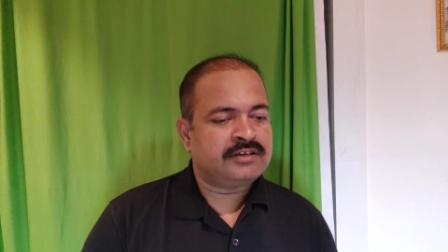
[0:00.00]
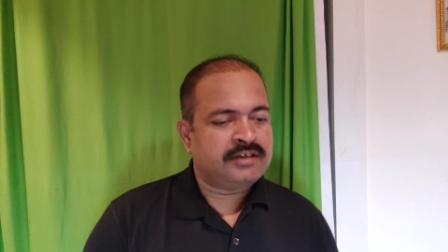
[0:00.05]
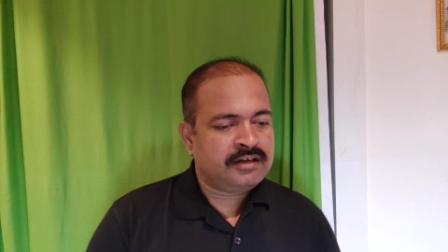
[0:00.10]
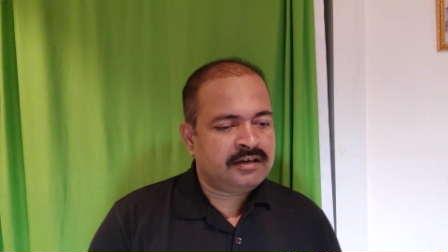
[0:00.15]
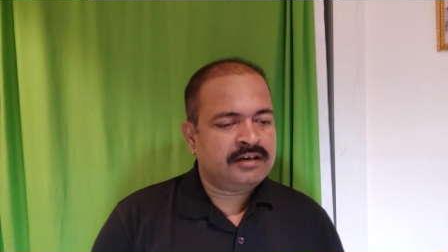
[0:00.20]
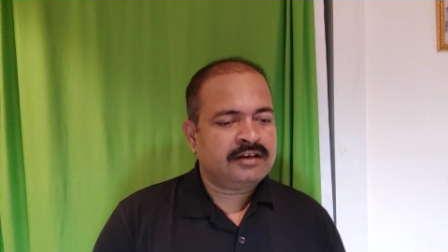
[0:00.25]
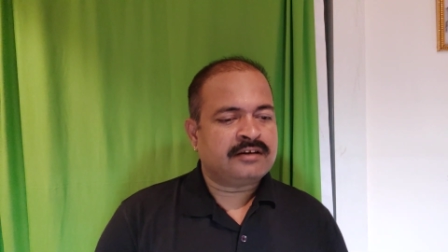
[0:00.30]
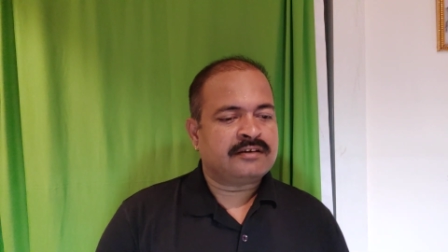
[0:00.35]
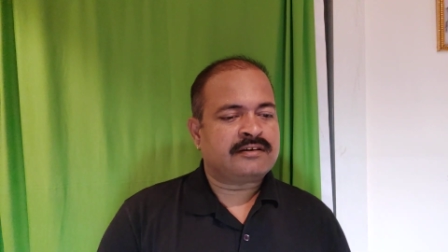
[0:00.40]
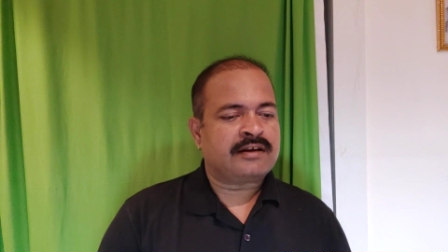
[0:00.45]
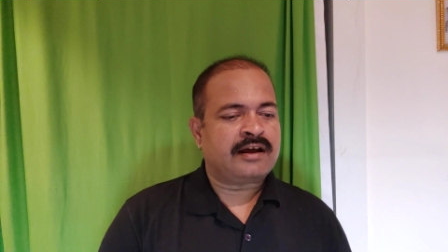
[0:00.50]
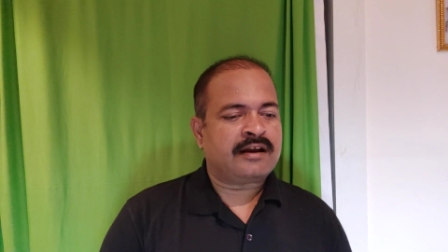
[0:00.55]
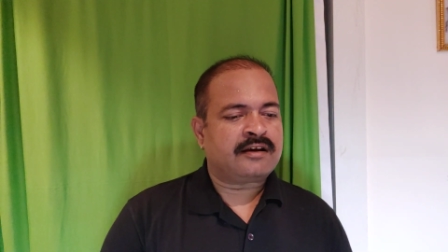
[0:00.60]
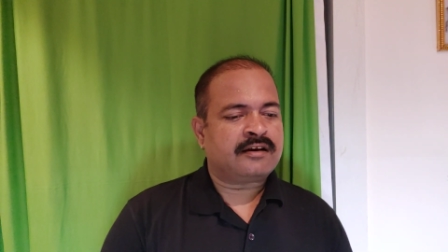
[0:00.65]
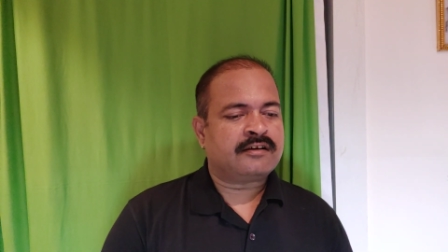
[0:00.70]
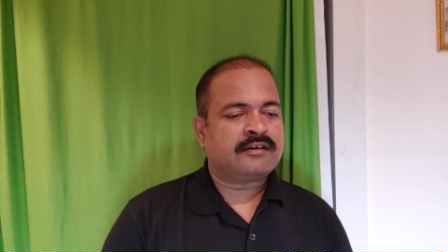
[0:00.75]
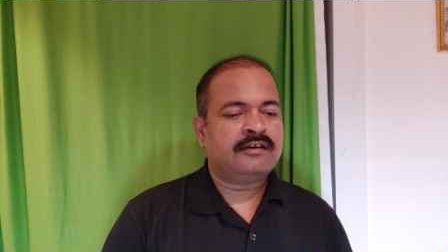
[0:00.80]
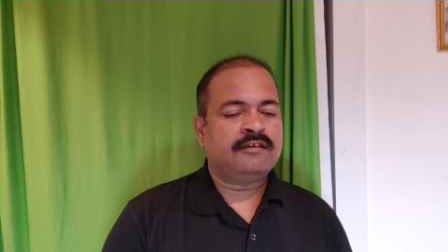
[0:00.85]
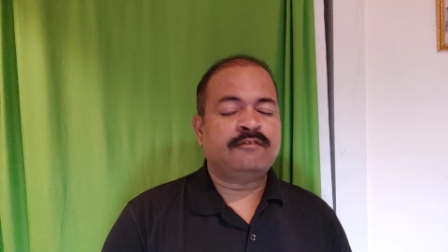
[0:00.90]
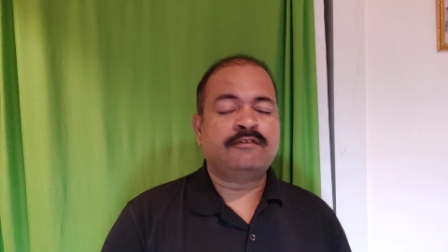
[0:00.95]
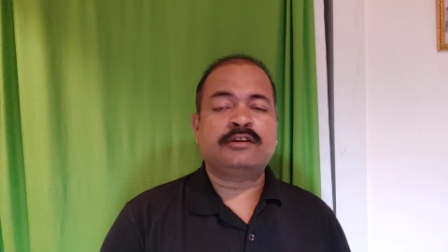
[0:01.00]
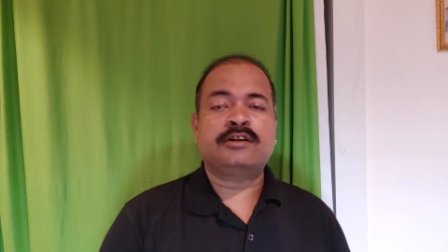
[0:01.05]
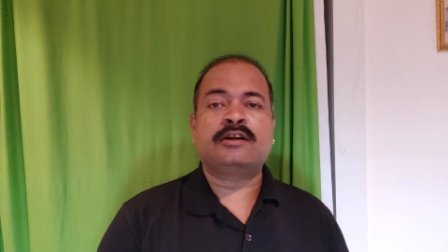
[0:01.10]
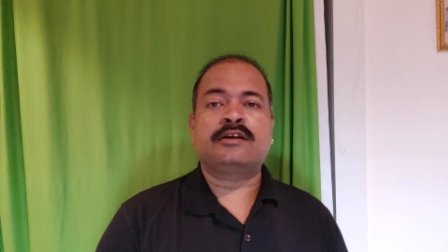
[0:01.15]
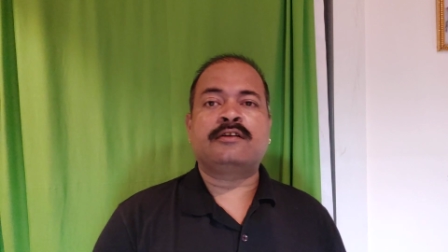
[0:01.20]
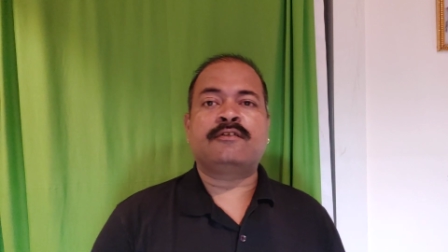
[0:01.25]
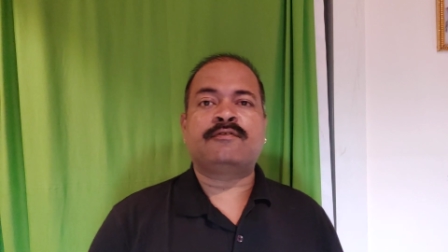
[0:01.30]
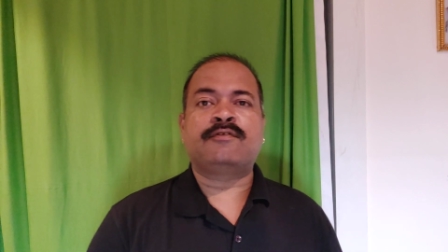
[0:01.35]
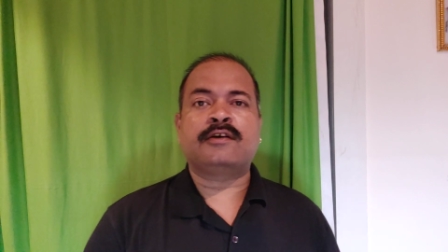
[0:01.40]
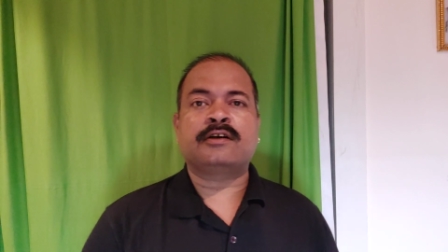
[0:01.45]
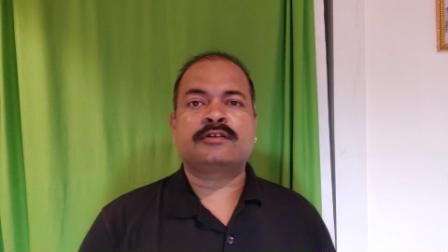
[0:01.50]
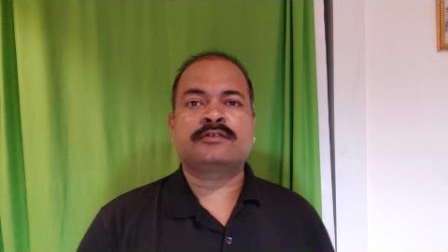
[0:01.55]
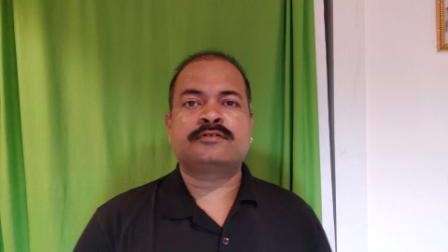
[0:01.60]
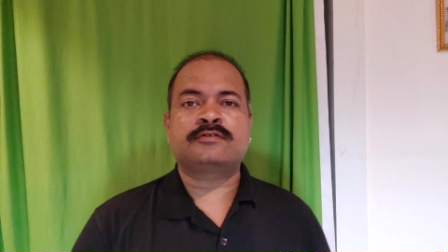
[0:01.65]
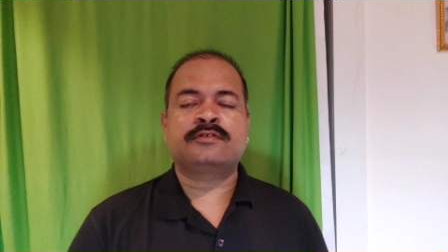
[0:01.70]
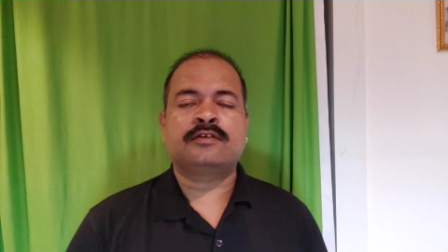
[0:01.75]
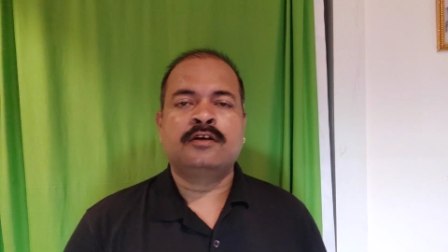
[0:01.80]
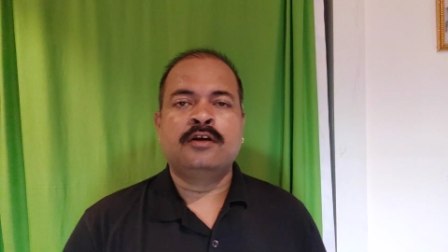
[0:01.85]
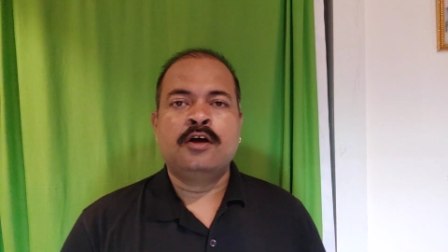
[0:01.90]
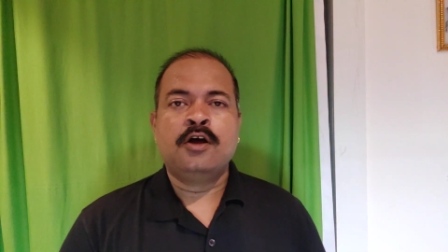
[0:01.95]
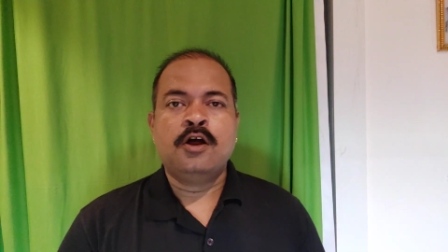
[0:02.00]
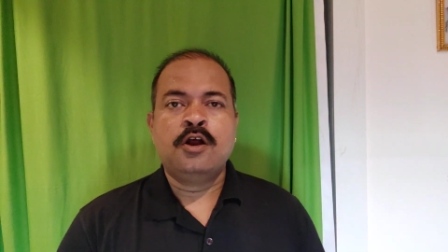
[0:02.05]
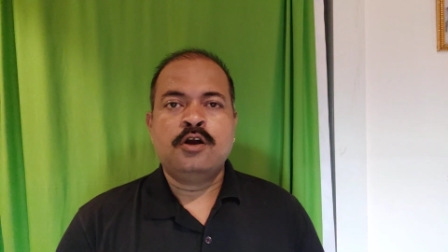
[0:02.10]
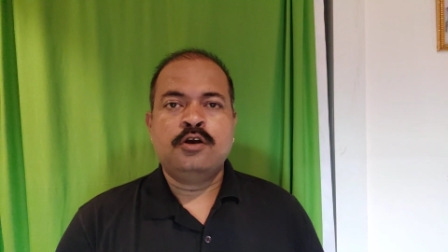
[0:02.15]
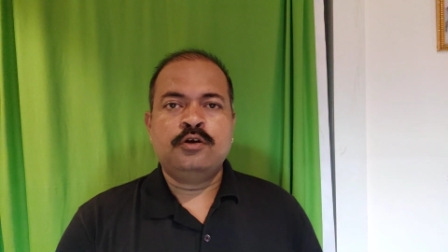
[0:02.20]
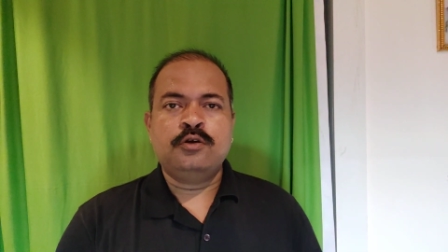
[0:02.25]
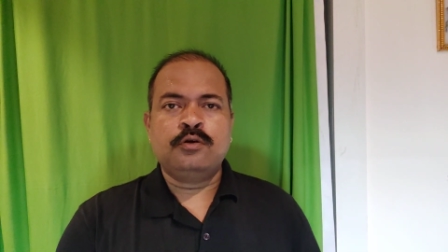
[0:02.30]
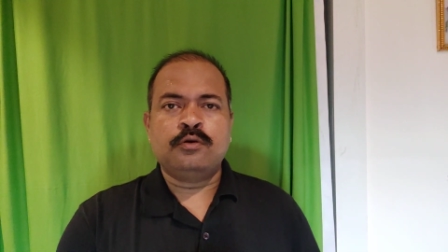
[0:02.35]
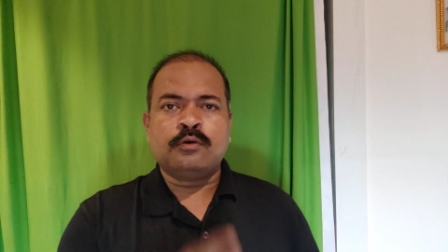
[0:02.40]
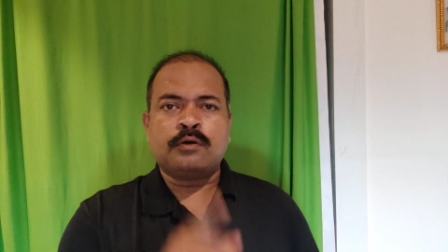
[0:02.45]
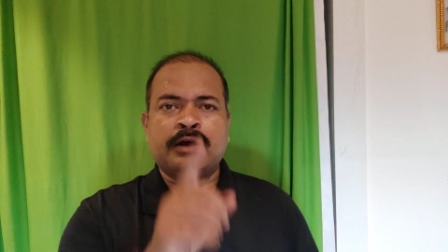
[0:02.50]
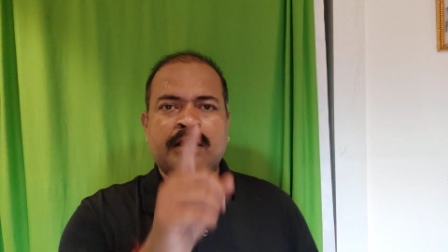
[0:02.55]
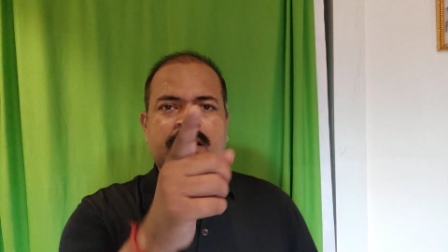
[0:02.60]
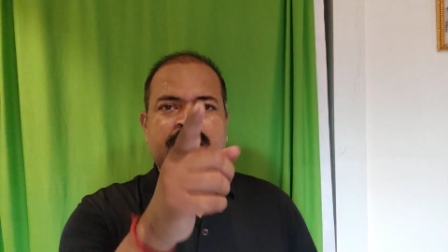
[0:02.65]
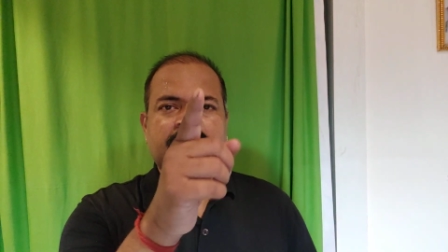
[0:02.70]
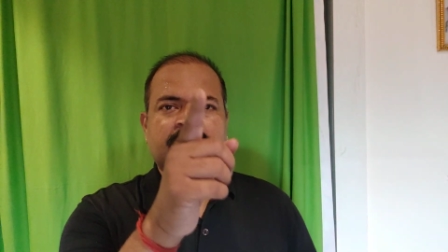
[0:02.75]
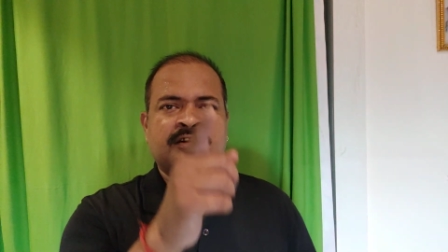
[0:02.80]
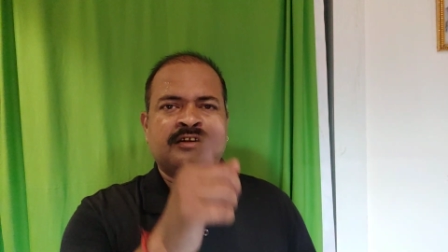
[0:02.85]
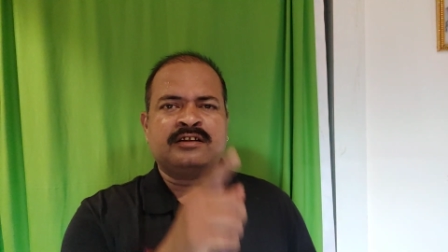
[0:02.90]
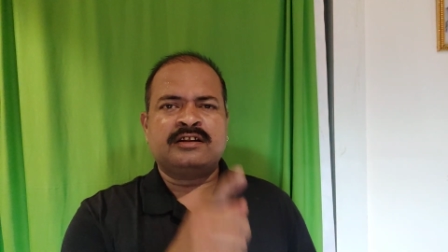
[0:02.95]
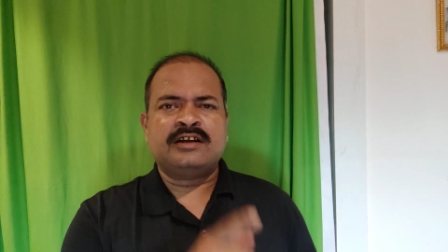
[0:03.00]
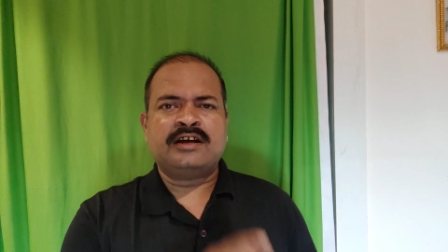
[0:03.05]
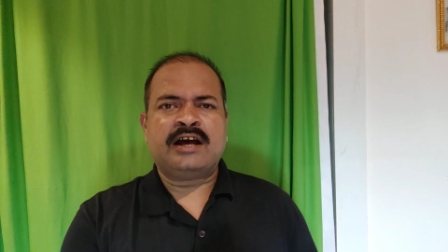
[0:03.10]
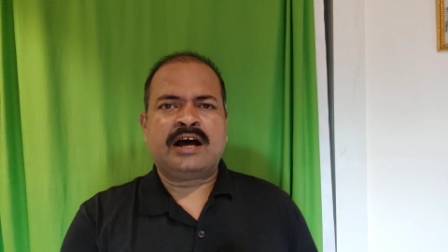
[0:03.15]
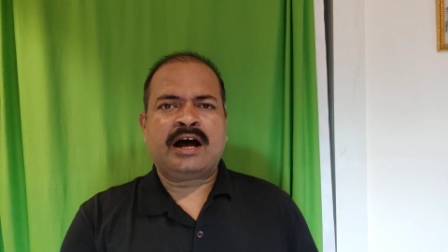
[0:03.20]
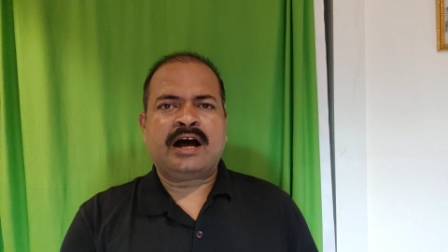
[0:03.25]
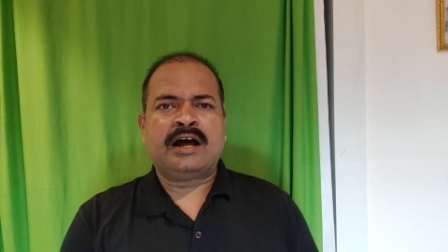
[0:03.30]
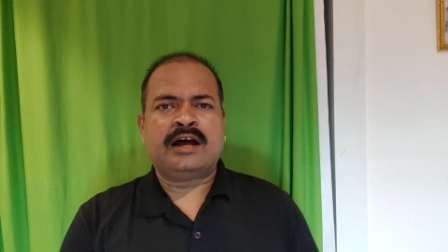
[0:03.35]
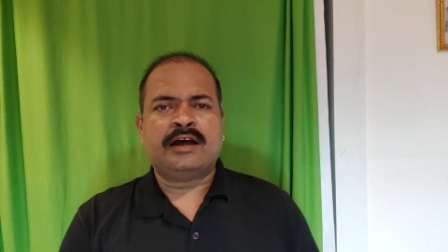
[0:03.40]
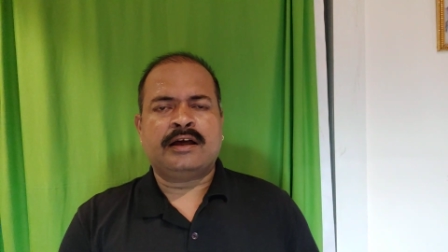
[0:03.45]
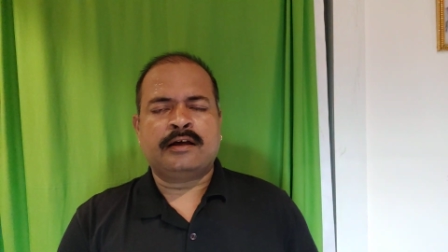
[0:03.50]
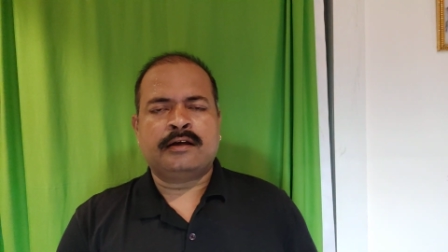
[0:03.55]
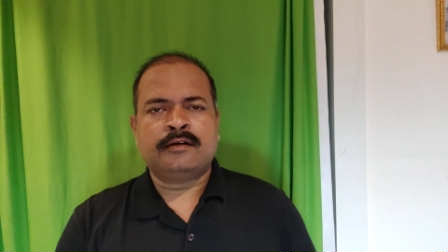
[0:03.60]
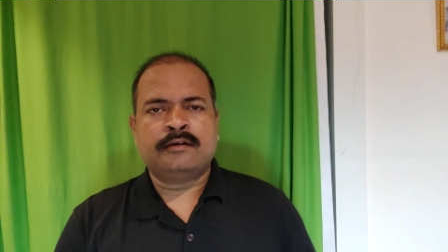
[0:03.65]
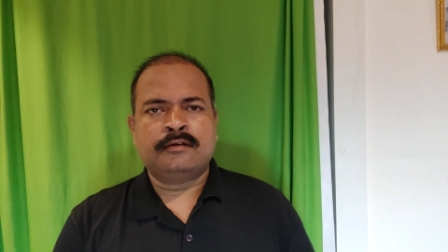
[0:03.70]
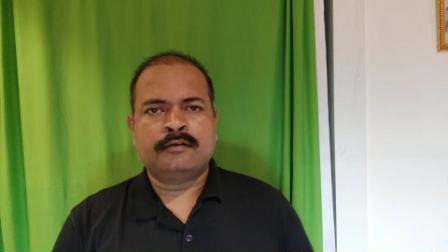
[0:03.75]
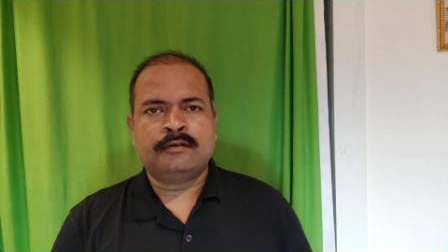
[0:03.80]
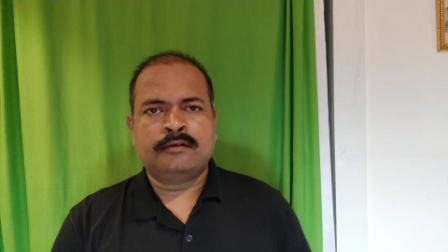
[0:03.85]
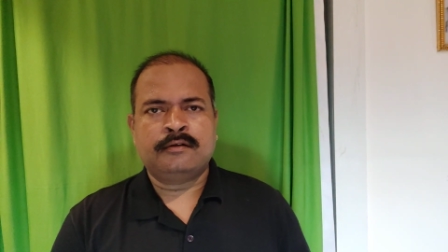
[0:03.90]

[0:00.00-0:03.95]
dealing directly with the defects. Look at it in the eye.